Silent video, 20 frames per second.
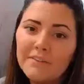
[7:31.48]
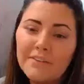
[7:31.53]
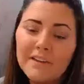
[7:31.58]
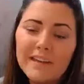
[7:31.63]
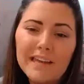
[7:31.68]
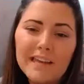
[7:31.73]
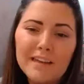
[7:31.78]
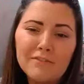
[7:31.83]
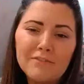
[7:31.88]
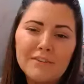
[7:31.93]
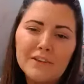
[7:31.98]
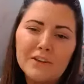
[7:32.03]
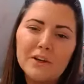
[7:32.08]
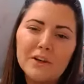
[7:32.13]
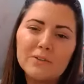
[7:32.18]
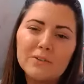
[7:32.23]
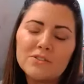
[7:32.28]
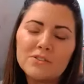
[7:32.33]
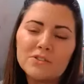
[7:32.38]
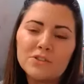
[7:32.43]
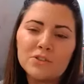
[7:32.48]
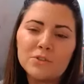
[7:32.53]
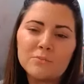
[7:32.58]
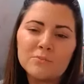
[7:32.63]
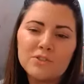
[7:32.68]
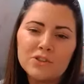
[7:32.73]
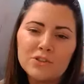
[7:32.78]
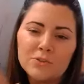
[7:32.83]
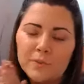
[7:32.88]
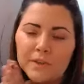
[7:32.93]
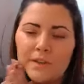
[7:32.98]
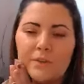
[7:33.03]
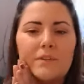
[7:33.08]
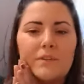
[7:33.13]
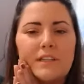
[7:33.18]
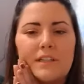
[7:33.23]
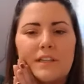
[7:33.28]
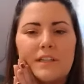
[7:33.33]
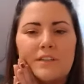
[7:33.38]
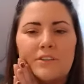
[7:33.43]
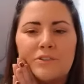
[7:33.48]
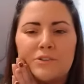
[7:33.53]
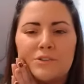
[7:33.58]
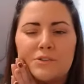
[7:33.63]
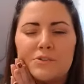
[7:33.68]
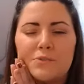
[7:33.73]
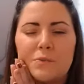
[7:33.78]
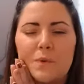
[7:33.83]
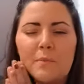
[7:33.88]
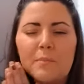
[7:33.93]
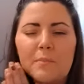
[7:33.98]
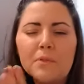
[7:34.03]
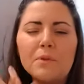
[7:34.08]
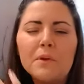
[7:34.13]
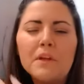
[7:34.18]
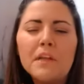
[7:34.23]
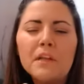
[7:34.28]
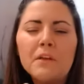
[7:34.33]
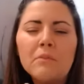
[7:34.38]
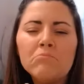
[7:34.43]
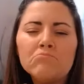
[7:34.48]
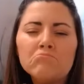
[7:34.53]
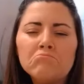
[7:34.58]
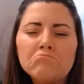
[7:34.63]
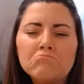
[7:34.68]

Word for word: he can't figure out Zoom, should we really introduce Web3 to him?